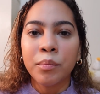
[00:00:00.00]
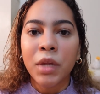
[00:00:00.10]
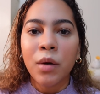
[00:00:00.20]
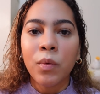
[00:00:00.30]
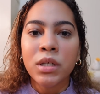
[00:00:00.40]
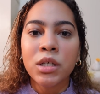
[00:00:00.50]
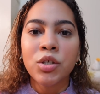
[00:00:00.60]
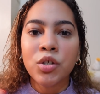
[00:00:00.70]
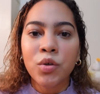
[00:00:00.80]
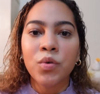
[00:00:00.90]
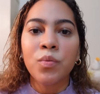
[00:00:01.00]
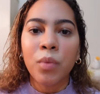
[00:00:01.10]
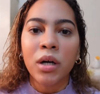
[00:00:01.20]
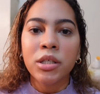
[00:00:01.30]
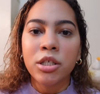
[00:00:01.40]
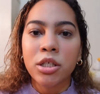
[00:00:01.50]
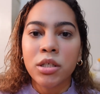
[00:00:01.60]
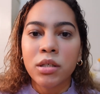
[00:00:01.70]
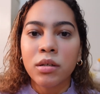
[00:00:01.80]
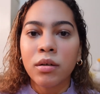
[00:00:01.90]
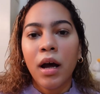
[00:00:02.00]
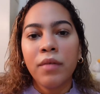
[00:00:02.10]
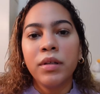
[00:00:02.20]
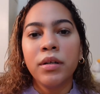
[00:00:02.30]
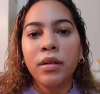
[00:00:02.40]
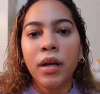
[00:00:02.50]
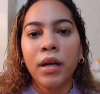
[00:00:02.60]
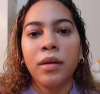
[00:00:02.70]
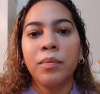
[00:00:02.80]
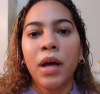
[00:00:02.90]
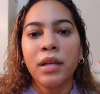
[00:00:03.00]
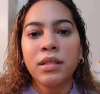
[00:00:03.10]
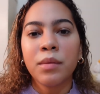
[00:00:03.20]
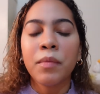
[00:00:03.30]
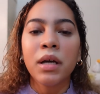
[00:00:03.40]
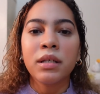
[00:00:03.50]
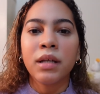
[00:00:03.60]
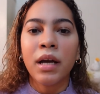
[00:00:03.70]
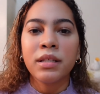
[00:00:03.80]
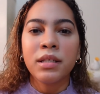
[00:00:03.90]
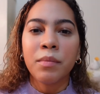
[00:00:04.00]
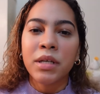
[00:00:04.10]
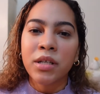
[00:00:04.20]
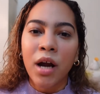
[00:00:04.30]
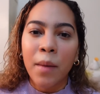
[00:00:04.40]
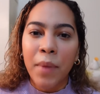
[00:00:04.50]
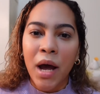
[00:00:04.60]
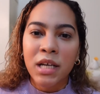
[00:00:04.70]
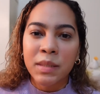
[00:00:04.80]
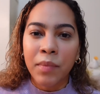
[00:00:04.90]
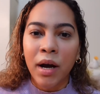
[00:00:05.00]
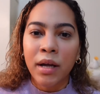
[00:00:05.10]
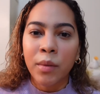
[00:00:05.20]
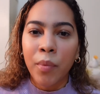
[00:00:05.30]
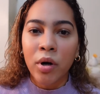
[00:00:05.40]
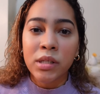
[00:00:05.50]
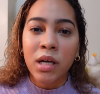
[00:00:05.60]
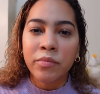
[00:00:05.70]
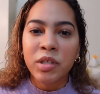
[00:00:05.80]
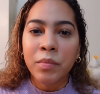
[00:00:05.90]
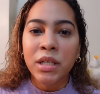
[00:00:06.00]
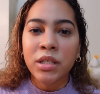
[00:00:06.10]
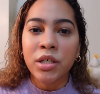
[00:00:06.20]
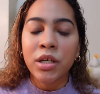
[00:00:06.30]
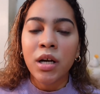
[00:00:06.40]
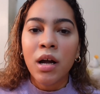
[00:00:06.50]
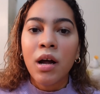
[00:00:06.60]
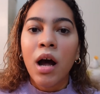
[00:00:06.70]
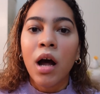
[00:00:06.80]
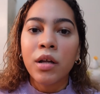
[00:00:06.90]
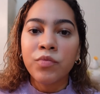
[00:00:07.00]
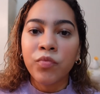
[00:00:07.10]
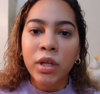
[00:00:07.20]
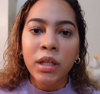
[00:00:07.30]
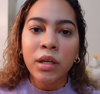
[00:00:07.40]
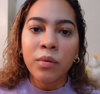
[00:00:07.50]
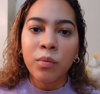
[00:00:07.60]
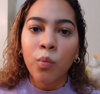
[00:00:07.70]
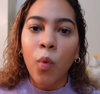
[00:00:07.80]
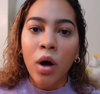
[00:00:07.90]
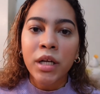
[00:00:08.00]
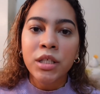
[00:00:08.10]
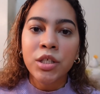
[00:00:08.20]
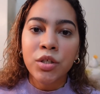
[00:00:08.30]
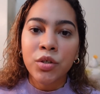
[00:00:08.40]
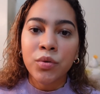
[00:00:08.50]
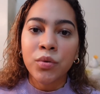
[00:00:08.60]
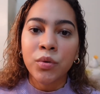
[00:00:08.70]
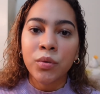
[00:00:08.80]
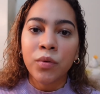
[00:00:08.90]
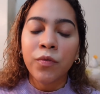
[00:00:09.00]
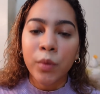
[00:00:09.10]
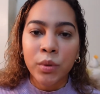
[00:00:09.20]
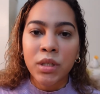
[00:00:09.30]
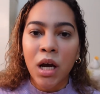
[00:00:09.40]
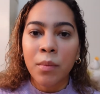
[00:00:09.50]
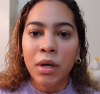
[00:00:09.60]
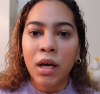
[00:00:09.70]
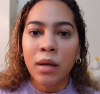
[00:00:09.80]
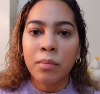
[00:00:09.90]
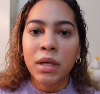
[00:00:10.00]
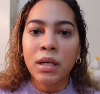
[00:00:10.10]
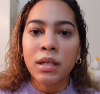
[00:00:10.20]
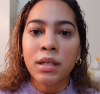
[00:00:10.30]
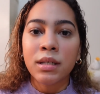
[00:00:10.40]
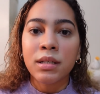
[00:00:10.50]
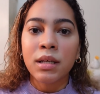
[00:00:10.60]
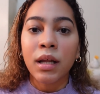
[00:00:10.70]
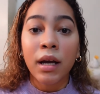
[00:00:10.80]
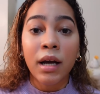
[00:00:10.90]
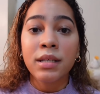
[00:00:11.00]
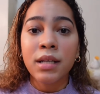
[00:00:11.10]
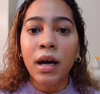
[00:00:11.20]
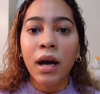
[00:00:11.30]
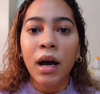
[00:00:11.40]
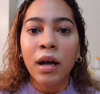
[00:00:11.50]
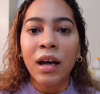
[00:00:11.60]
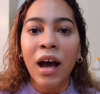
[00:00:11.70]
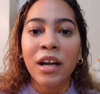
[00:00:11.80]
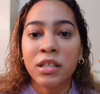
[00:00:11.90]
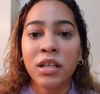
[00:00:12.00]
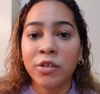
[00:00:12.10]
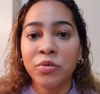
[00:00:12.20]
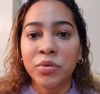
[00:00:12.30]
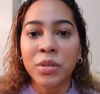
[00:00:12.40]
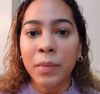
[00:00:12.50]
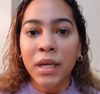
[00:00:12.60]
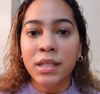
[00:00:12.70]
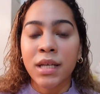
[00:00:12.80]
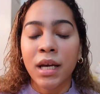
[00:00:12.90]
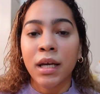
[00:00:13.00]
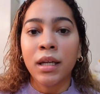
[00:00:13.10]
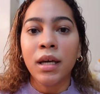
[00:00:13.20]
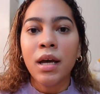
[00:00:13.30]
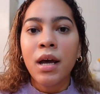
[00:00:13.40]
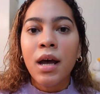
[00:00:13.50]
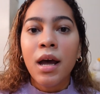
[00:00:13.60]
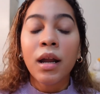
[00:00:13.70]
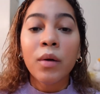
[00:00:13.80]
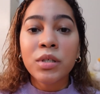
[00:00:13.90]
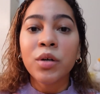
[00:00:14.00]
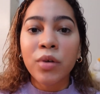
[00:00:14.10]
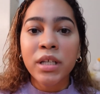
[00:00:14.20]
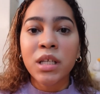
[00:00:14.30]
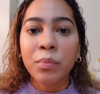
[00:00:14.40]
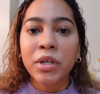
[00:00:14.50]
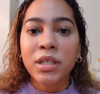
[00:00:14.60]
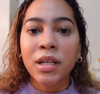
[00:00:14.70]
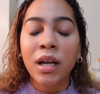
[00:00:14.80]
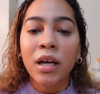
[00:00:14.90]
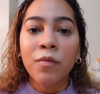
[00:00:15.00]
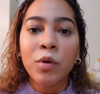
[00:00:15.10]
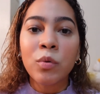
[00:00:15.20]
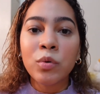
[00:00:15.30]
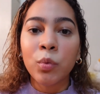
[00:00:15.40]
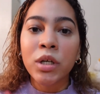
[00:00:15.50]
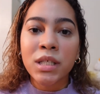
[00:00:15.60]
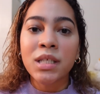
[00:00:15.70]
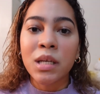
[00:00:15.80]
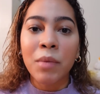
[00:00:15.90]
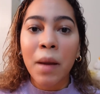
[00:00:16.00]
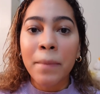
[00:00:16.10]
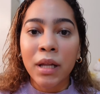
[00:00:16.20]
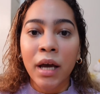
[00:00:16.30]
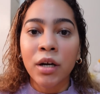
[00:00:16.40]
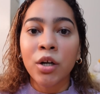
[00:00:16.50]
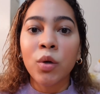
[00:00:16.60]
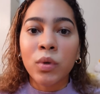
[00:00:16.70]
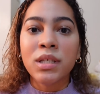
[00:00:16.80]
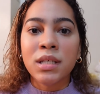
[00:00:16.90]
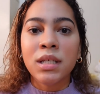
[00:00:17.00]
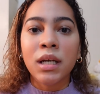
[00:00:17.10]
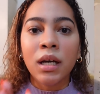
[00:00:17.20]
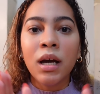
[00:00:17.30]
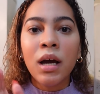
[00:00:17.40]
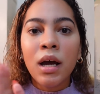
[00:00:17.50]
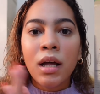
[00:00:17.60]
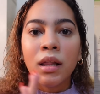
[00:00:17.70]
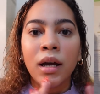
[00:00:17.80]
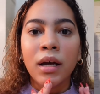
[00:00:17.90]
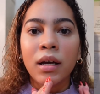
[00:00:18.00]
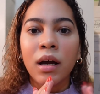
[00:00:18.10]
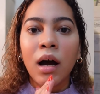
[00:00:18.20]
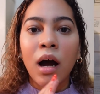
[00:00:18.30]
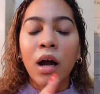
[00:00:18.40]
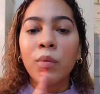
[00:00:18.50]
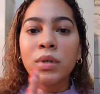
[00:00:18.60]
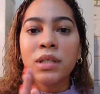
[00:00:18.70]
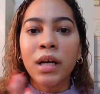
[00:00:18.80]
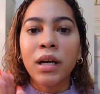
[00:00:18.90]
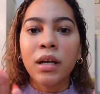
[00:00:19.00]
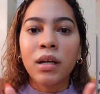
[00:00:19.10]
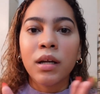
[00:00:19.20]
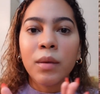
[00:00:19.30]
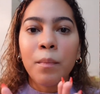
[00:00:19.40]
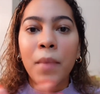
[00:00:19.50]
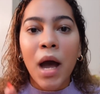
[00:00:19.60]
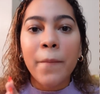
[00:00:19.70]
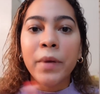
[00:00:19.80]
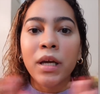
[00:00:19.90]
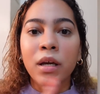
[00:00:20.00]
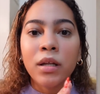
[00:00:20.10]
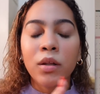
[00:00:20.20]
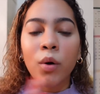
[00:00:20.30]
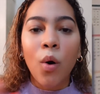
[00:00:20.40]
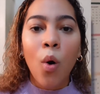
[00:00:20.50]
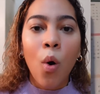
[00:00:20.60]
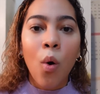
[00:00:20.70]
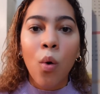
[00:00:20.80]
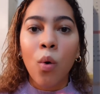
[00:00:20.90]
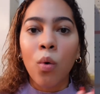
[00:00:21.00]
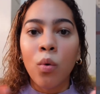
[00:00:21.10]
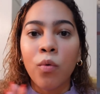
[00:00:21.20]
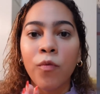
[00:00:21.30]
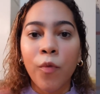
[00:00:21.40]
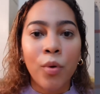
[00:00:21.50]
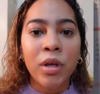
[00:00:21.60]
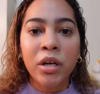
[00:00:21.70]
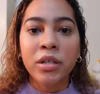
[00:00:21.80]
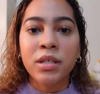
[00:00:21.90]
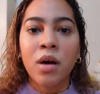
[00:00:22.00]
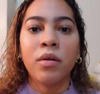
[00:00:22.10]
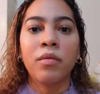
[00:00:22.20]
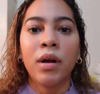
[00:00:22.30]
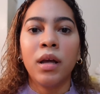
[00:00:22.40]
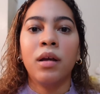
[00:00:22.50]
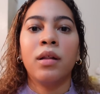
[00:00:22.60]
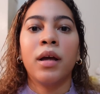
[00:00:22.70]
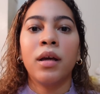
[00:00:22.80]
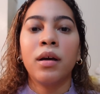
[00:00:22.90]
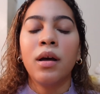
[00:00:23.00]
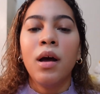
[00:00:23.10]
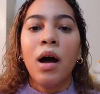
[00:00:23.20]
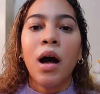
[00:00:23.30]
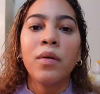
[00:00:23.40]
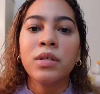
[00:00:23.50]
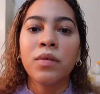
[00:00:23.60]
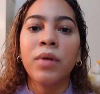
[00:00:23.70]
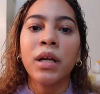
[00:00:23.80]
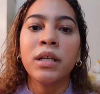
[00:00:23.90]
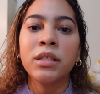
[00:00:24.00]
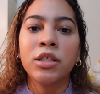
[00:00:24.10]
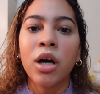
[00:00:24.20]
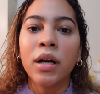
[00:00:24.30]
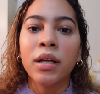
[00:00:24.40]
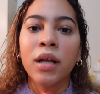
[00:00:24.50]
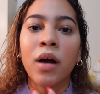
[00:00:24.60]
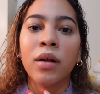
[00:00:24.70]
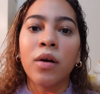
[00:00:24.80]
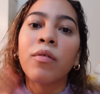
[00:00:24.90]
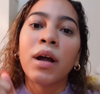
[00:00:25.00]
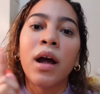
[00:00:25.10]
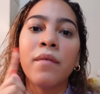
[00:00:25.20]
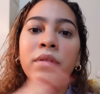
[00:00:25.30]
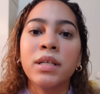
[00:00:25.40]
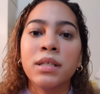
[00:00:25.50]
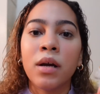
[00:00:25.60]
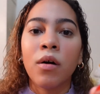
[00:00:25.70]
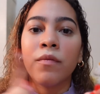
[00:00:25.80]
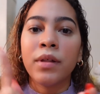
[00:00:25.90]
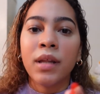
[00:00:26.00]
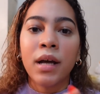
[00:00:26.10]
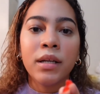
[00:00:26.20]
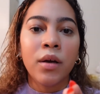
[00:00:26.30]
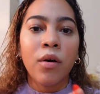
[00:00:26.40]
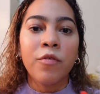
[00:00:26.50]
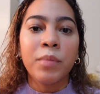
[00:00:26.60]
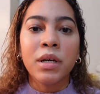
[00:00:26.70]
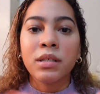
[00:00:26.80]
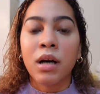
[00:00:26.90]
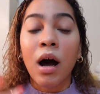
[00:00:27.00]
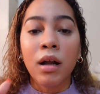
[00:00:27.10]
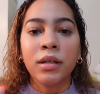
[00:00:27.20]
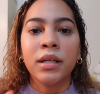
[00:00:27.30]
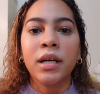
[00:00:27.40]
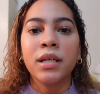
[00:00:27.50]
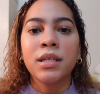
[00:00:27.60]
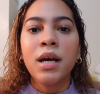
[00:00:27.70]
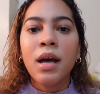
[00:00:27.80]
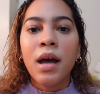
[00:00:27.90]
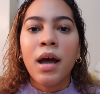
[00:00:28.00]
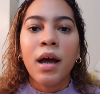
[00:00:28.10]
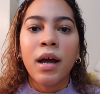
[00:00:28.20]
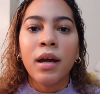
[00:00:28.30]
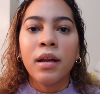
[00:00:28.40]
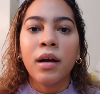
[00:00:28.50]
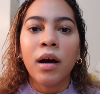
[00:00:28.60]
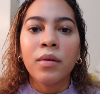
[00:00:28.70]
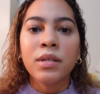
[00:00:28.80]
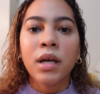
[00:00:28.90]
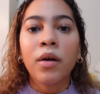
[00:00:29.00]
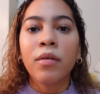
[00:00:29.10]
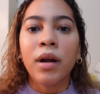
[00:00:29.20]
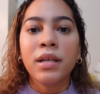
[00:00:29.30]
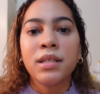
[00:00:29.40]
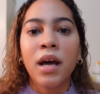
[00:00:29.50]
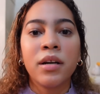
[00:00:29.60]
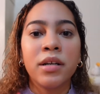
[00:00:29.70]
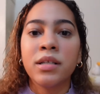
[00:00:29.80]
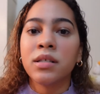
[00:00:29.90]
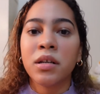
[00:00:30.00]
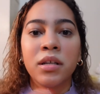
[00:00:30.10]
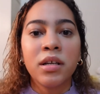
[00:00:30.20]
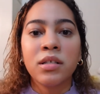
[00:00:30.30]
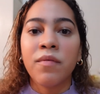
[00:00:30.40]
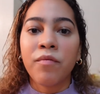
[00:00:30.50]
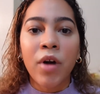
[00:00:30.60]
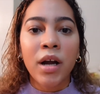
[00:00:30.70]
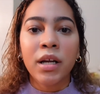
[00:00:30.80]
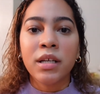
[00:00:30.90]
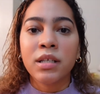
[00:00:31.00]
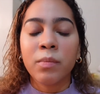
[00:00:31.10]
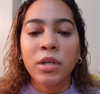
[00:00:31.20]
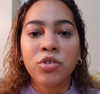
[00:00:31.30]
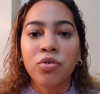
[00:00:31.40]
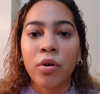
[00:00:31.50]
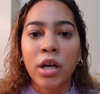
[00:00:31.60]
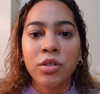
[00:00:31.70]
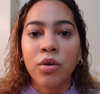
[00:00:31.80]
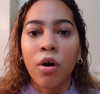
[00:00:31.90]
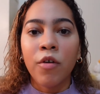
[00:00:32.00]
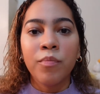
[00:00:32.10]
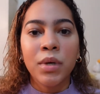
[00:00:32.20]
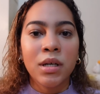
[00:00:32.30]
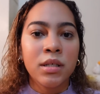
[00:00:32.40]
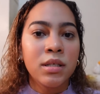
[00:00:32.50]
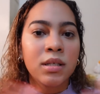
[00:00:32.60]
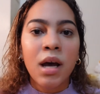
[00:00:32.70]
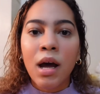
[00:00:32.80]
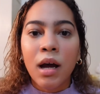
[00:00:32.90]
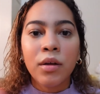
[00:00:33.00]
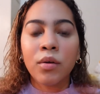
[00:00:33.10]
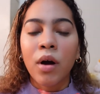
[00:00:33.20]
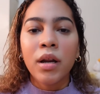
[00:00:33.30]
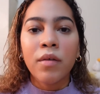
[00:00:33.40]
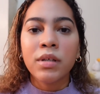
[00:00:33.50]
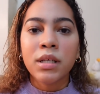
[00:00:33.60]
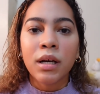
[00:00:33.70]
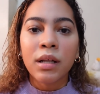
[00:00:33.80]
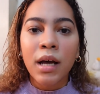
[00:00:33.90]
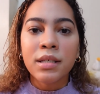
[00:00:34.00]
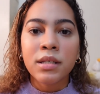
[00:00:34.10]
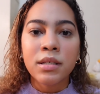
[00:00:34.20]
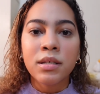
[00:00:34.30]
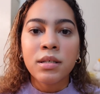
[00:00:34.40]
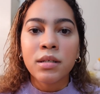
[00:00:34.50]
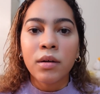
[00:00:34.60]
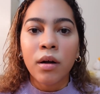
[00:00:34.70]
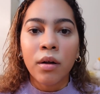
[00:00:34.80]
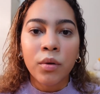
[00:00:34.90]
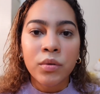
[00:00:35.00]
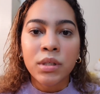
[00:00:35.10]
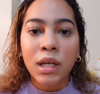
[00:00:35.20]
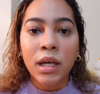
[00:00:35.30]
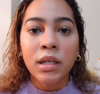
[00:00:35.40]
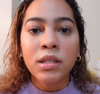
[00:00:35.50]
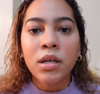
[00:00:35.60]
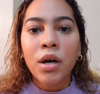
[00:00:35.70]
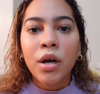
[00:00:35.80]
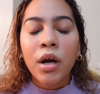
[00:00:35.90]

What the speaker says: it wasn't too much. After like that semester had passed by, the part-time semester, I really wanted to do full-time again because, like I said, I had a schedule to maintain, and I was a crazy person. Like, if you were to see my planner, you would see like I was like mapping the whole 4 years out already. Like, I was already jotting down like, all right, I have this day off and that day off because of holidays. And I was like, all right, Saturdays, Sundays, and Fridays could be scratched off because, you know, I never took classes on those days.